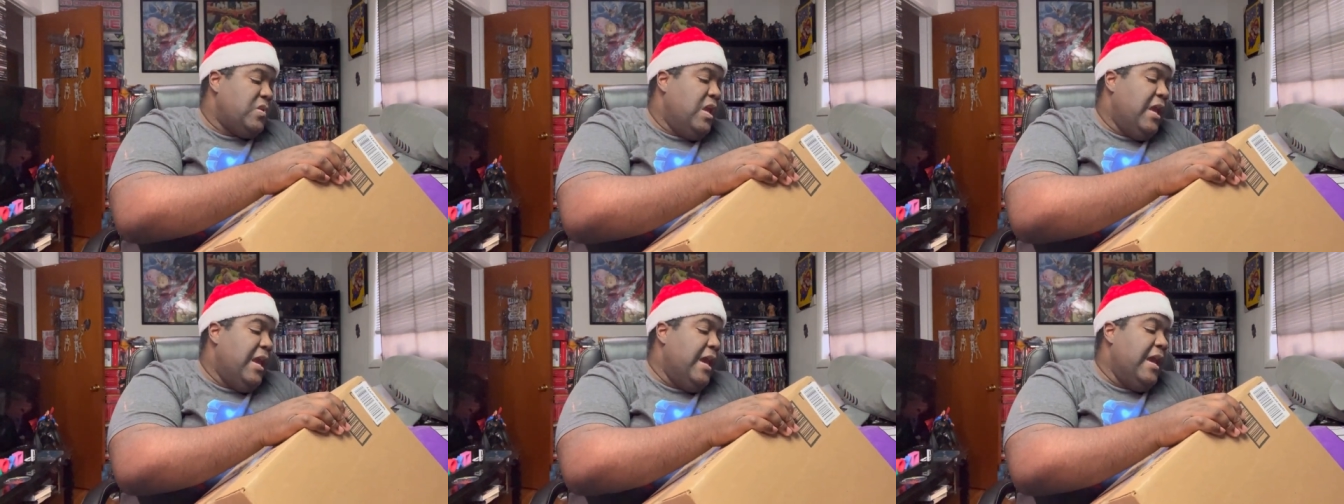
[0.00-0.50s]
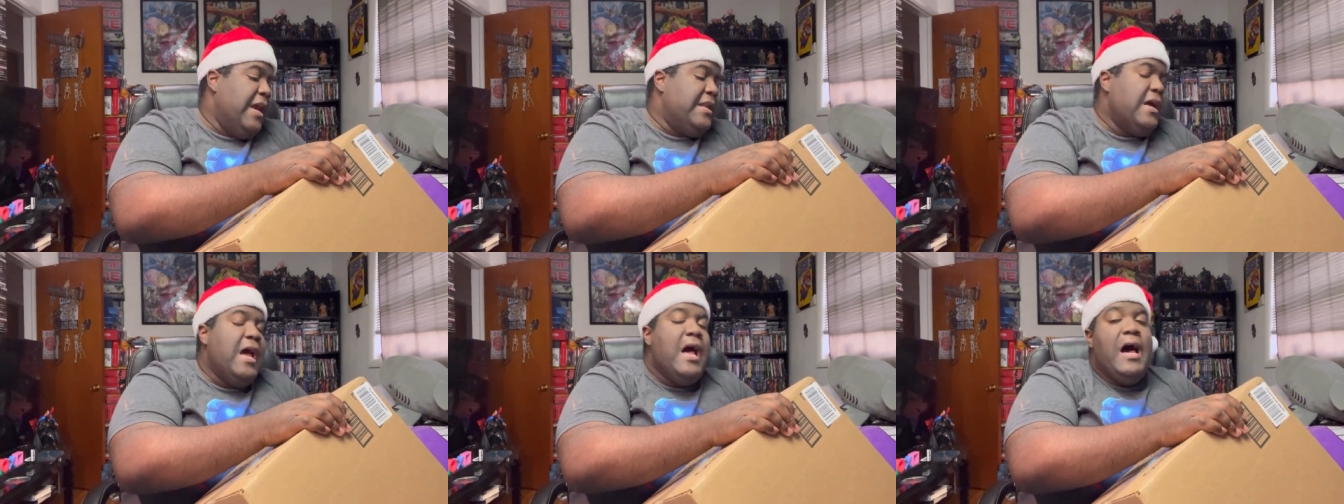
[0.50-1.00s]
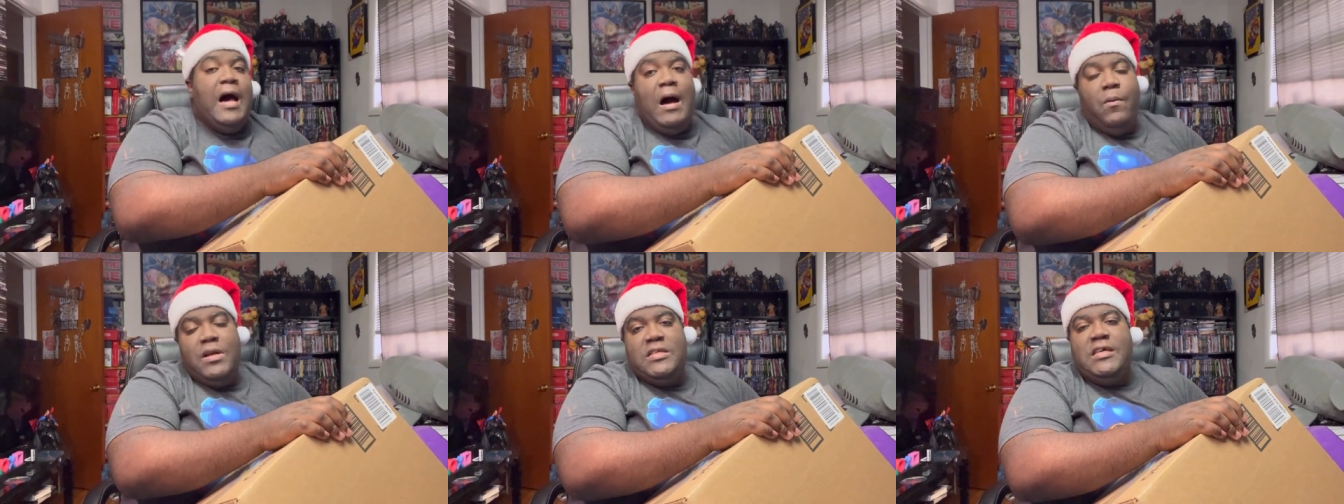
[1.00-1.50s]
And I
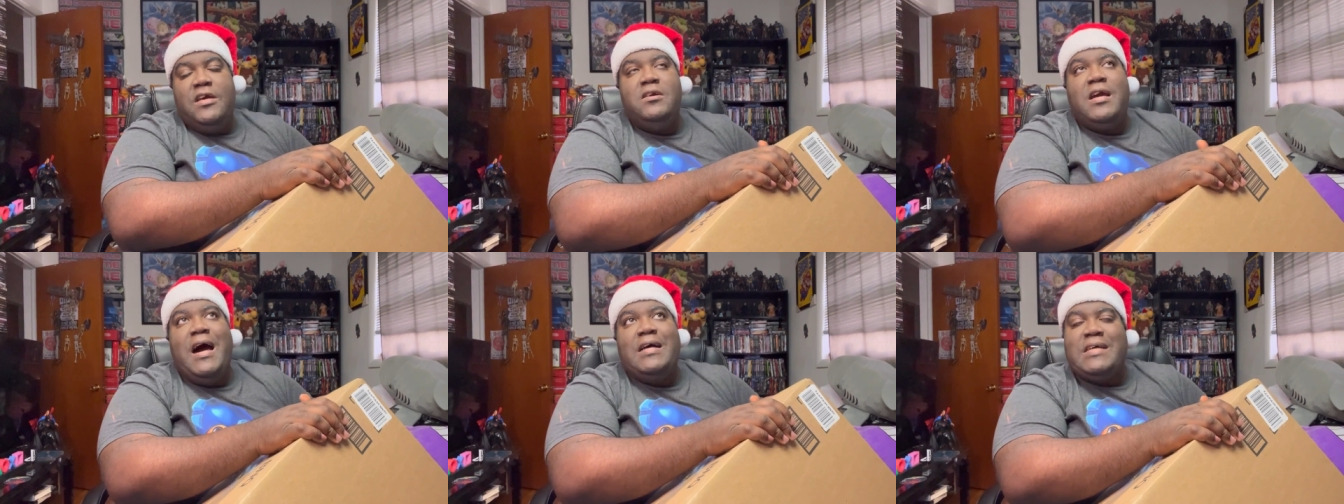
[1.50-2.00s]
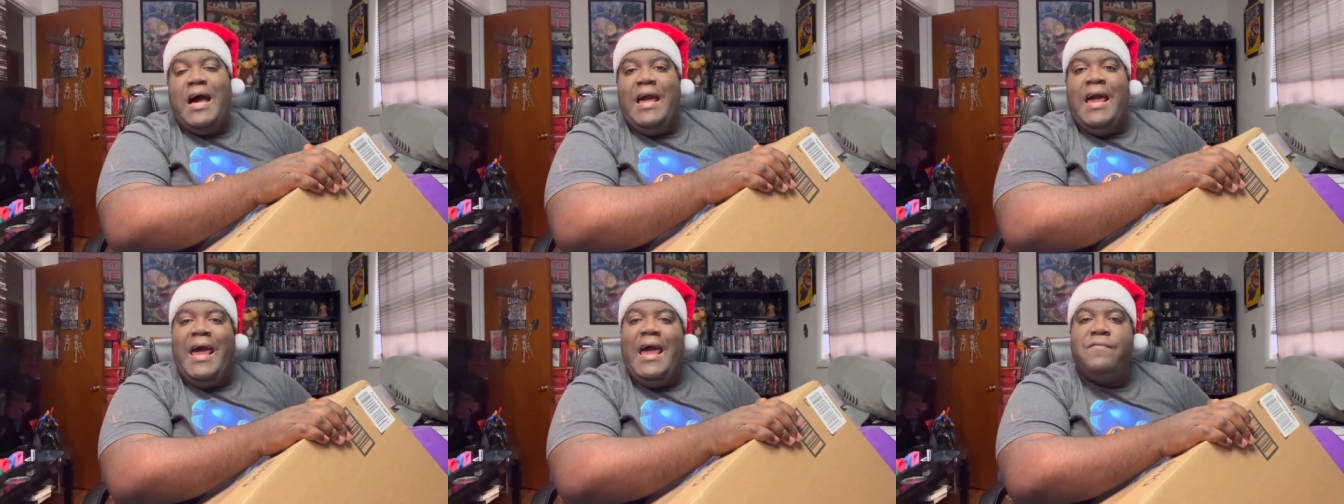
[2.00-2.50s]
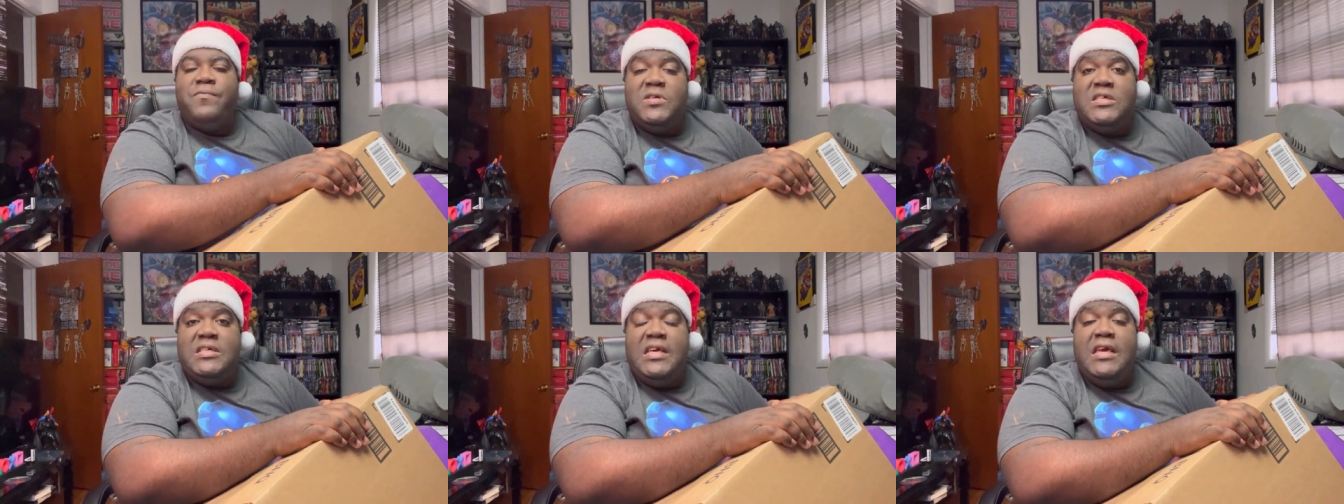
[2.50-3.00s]
want to tell you guys, I have
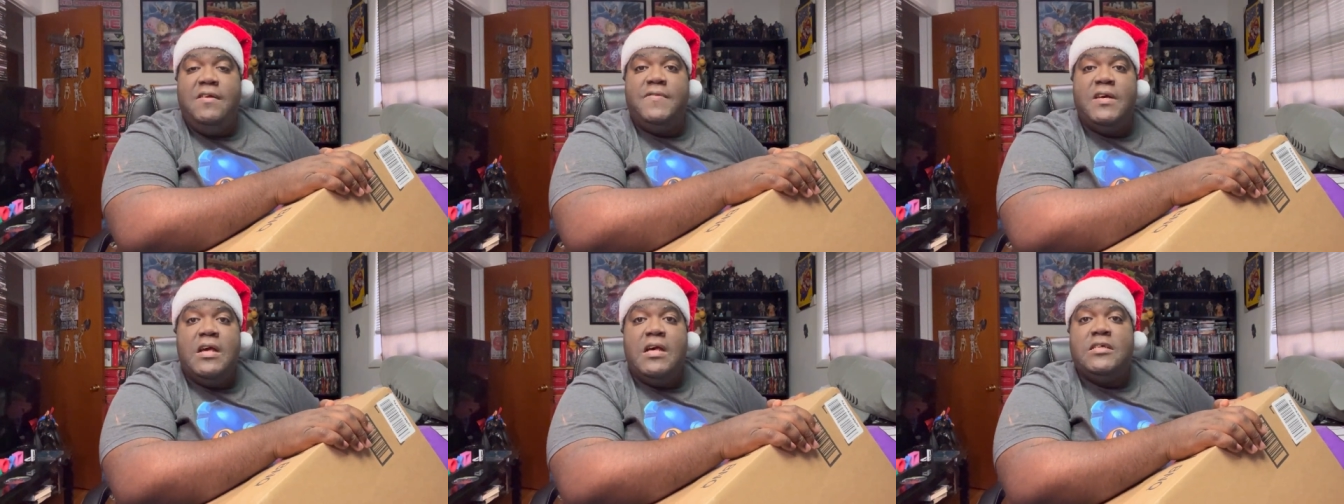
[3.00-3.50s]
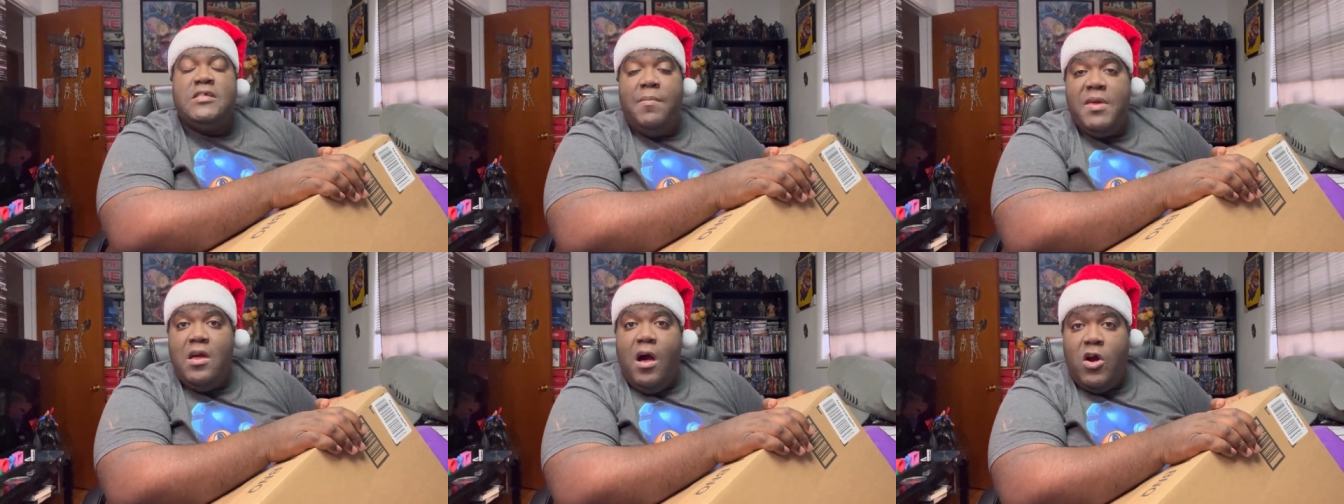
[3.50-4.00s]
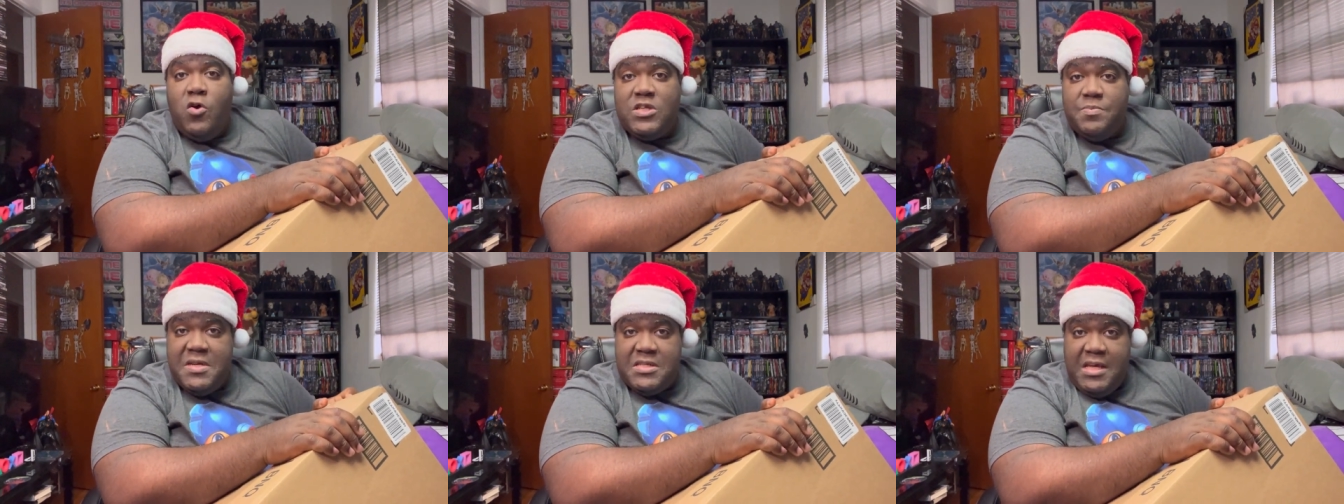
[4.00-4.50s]
received some of y'all
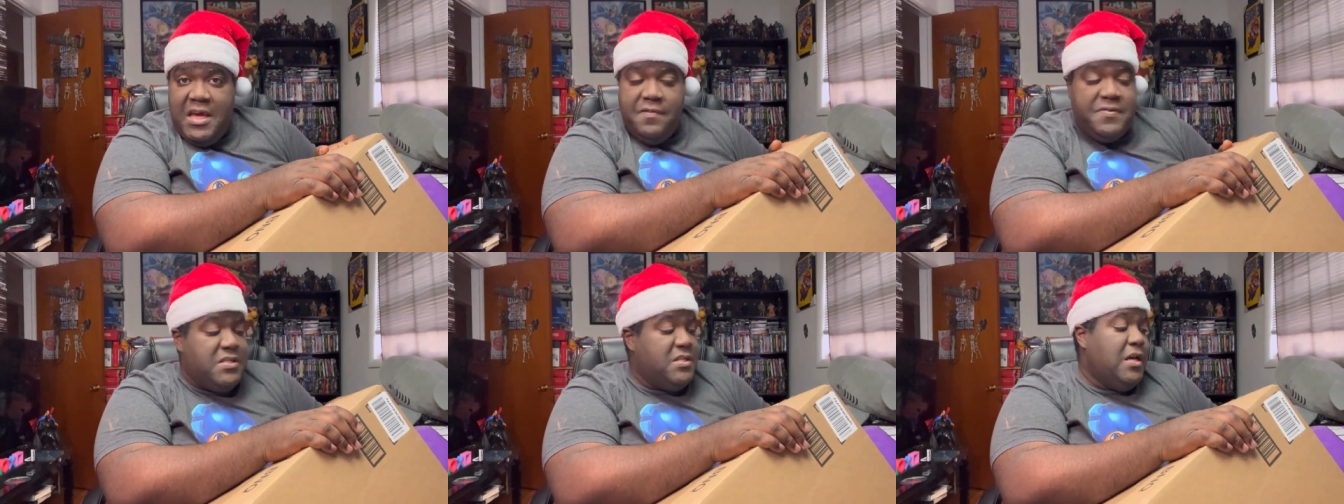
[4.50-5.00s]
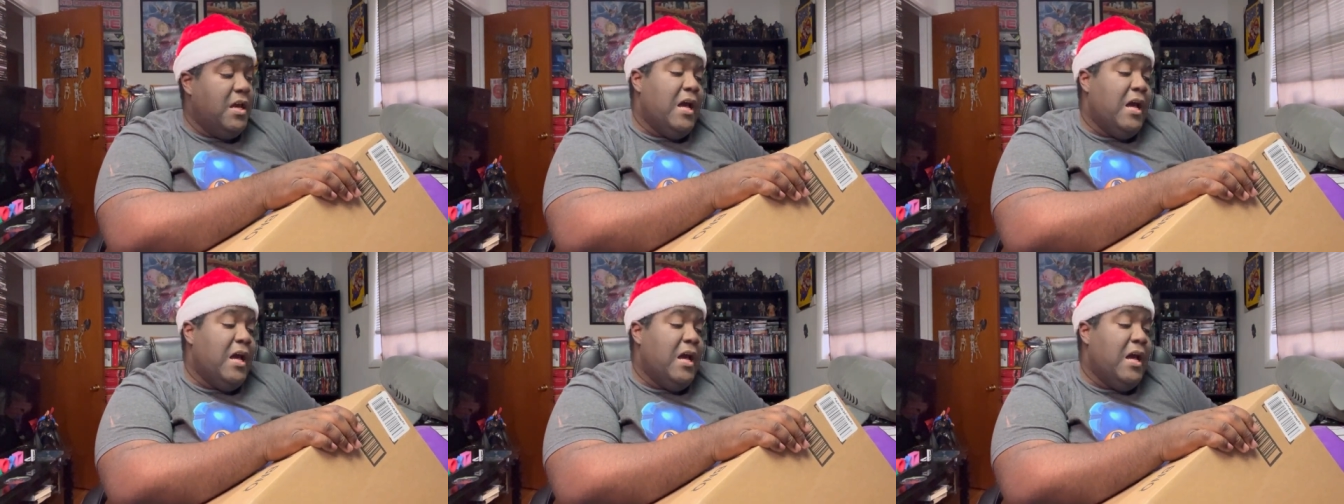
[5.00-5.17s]
Christmas gifts.